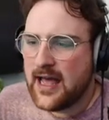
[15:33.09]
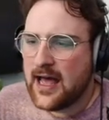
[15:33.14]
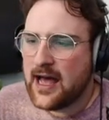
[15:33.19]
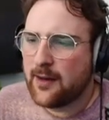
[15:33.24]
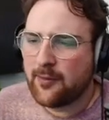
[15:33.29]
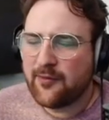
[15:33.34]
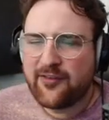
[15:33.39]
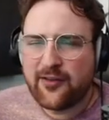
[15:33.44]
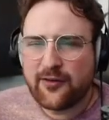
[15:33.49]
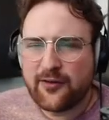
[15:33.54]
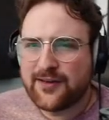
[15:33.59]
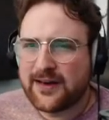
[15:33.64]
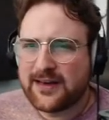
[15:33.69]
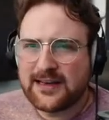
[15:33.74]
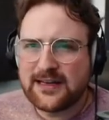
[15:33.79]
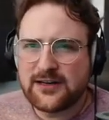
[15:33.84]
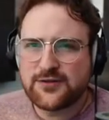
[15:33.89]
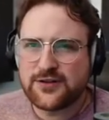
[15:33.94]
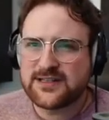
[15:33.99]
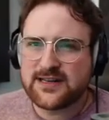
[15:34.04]
if there's any
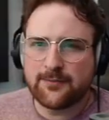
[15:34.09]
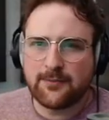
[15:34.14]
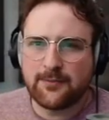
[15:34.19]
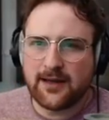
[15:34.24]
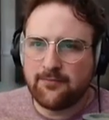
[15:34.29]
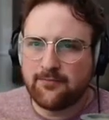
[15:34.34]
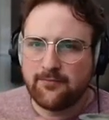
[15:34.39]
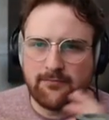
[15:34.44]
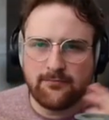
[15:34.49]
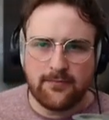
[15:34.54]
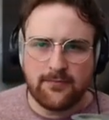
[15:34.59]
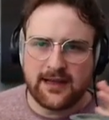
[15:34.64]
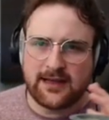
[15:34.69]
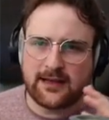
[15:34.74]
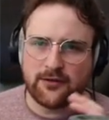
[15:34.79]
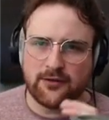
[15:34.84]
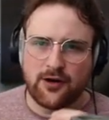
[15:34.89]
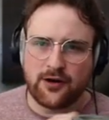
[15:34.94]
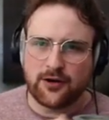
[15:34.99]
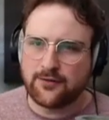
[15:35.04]
interest, I might make
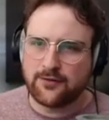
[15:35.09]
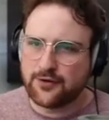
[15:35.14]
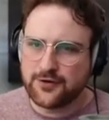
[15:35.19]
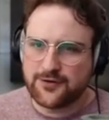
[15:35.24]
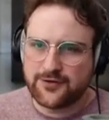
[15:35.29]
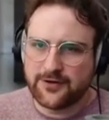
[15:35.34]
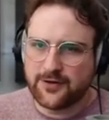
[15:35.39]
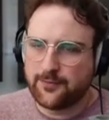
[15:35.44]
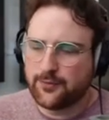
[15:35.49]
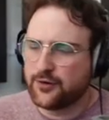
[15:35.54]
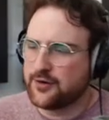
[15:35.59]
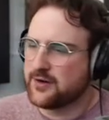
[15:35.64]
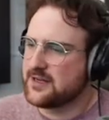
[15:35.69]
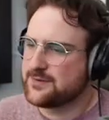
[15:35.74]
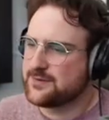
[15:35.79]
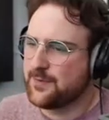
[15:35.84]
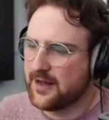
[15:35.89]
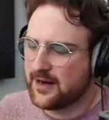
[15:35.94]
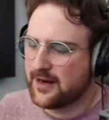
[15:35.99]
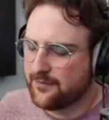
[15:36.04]
a longer version and put it on
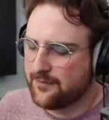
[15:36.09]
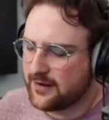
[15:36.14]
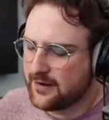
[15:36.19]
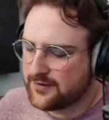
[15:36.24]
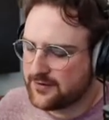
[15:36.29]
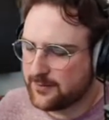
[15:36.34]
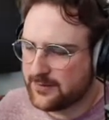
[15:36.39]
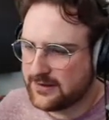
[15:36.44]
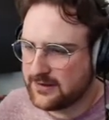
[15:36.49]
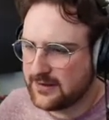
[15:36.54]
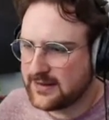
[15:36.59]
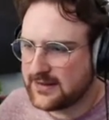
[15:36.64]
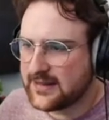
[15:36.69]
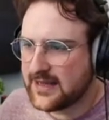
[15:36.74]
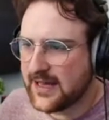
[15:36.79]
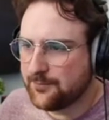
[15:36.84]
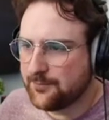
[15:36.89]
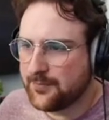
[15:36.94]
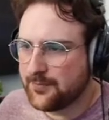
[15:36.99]
Spotify or something like that.